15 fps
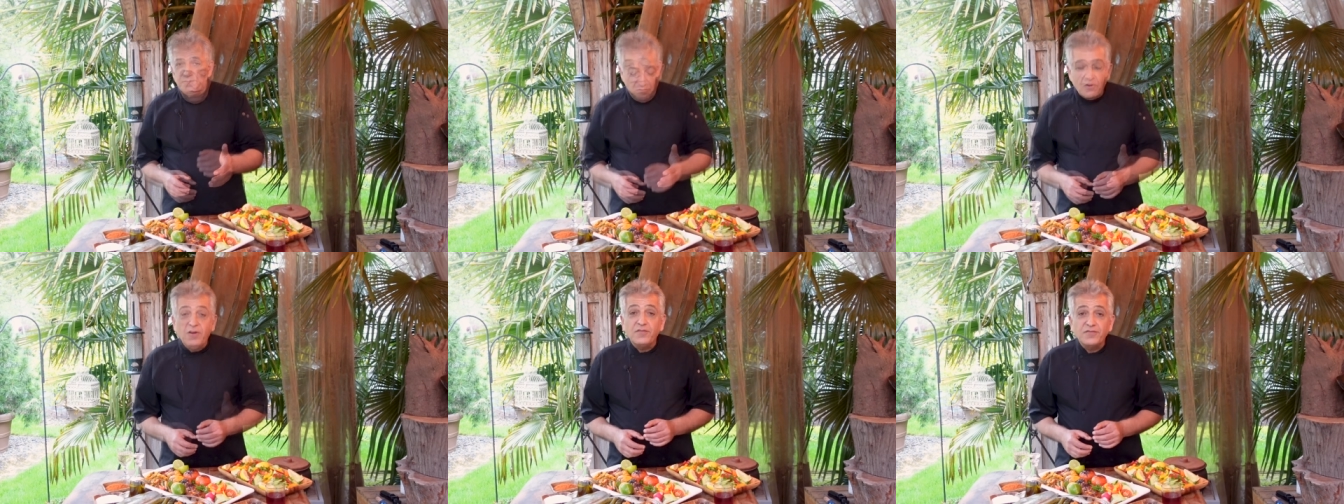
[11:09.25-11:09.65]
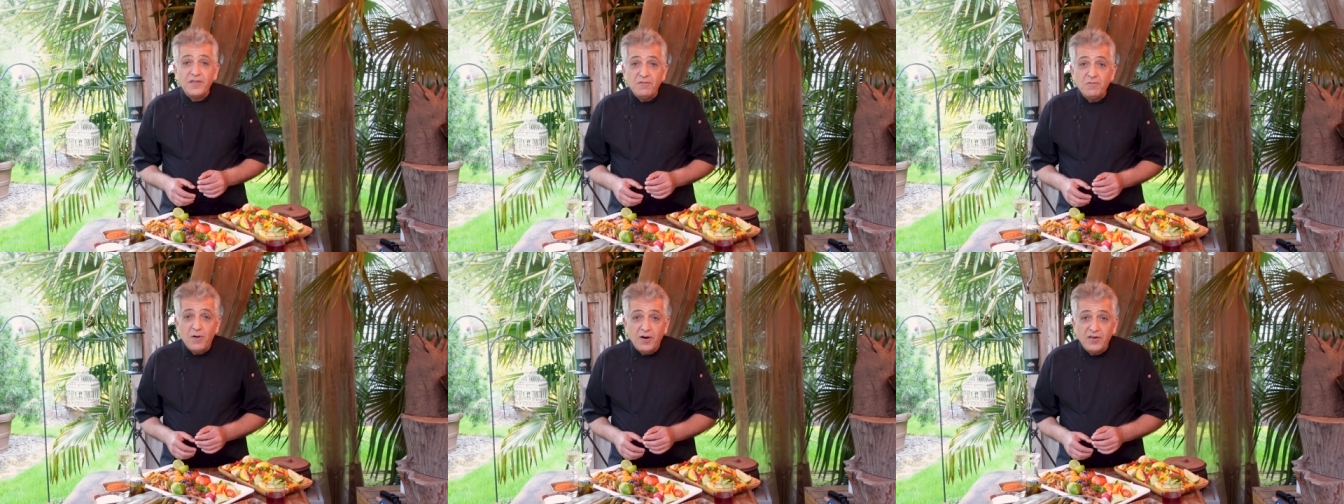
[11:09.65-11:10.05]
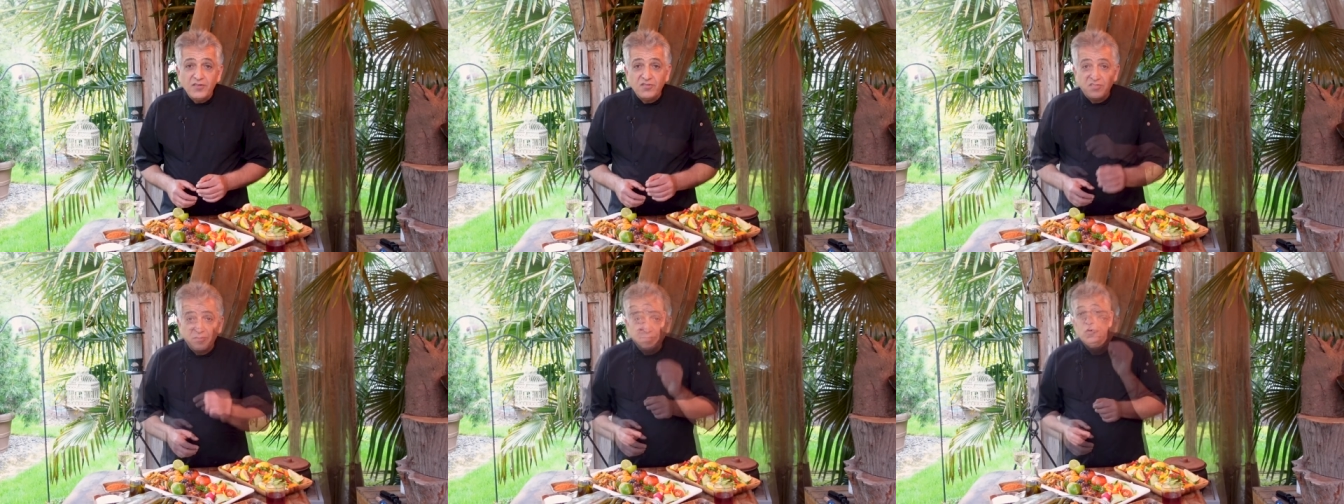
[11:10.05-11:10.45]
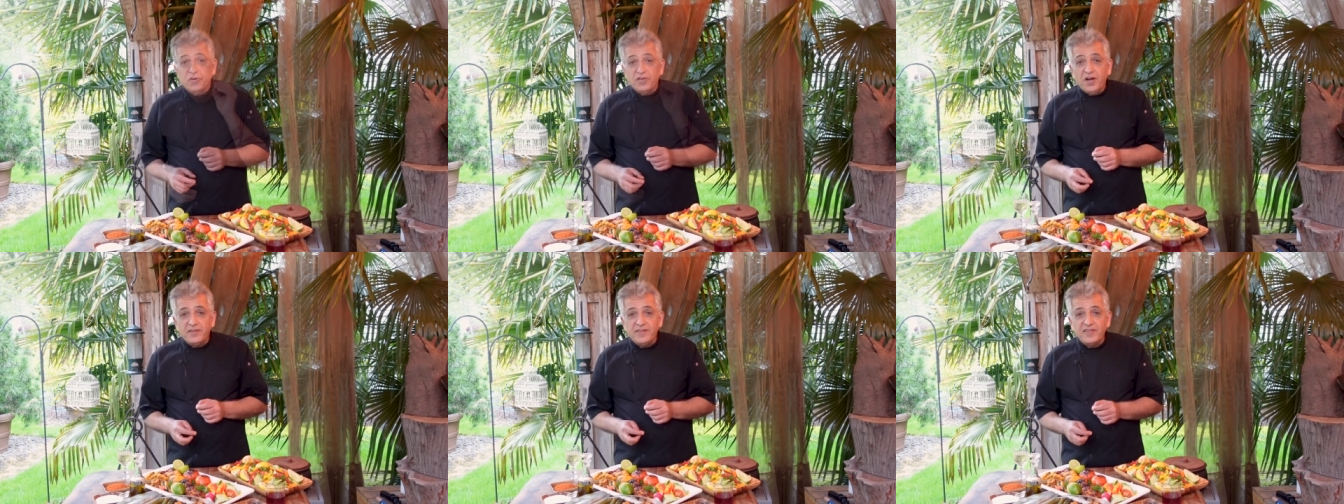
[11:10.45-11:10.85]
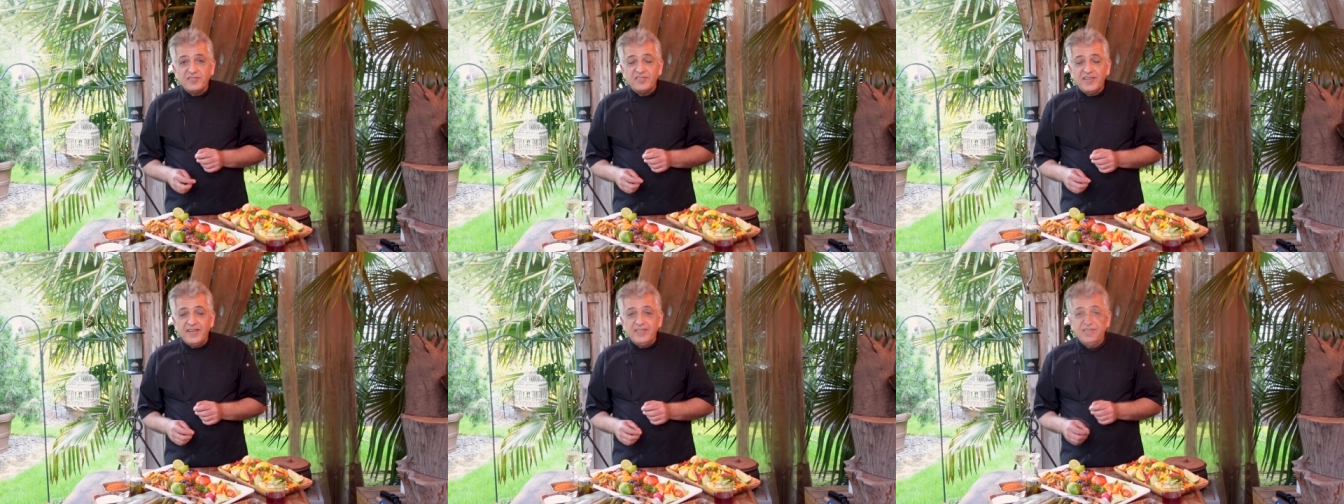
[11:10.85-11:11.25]
One of them was coriander
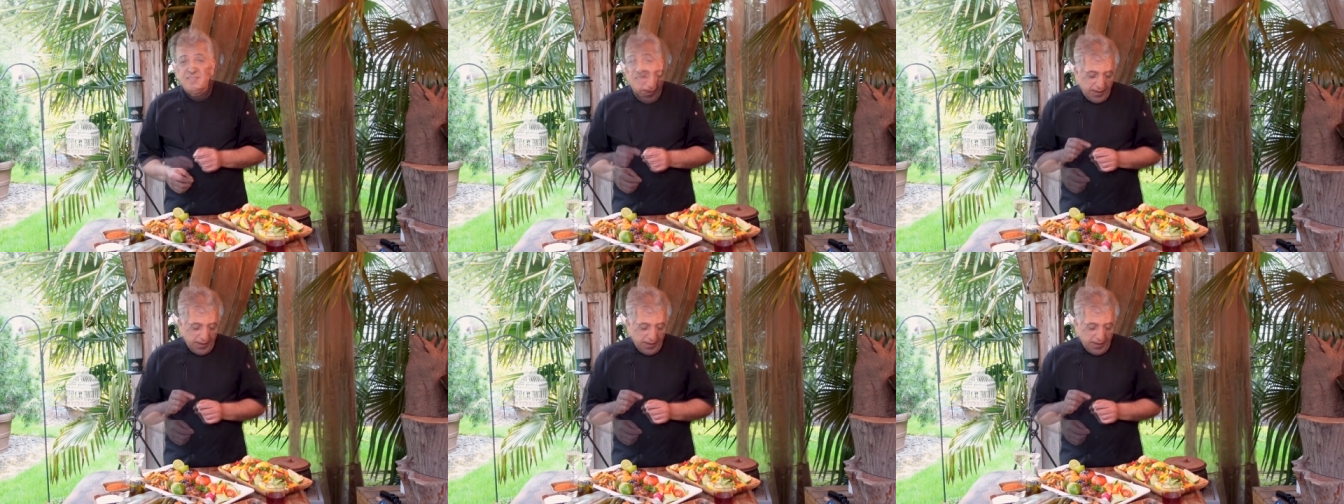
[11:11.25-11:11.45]
seed